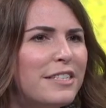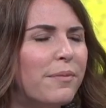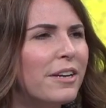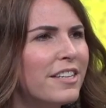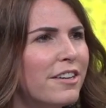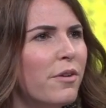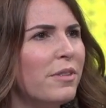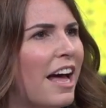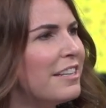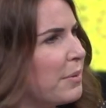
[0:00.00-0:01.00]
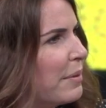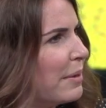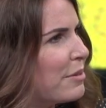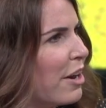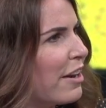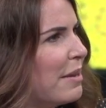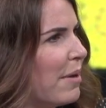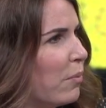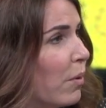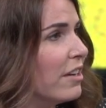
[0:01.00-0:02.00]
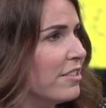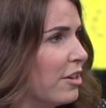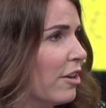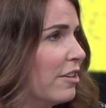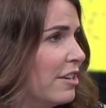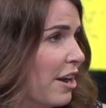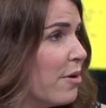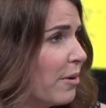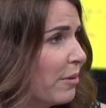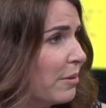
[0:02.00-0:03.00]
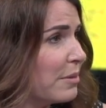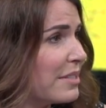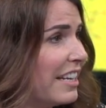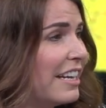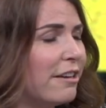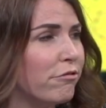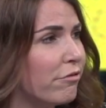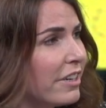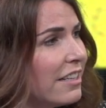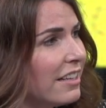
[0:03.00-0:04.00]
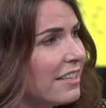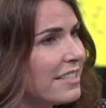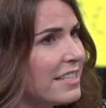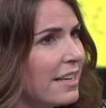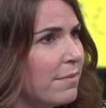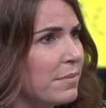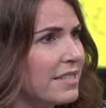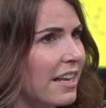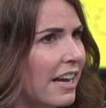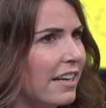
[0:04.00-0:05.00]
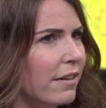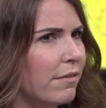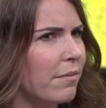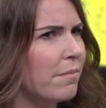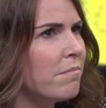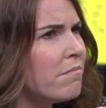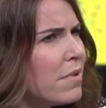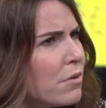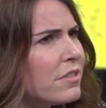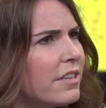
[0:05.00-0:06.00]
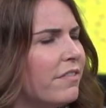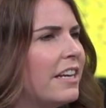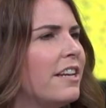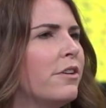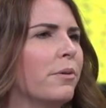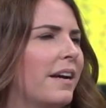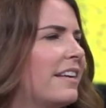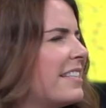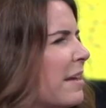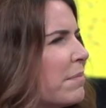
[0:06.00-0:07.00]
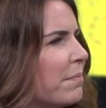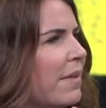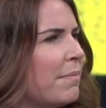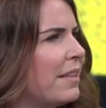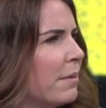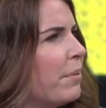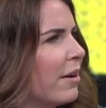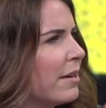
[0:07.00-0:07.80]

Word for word: because I know last week we were talking about what Dar knows, yeah. and it really seems like most of it he knew, except maybe the part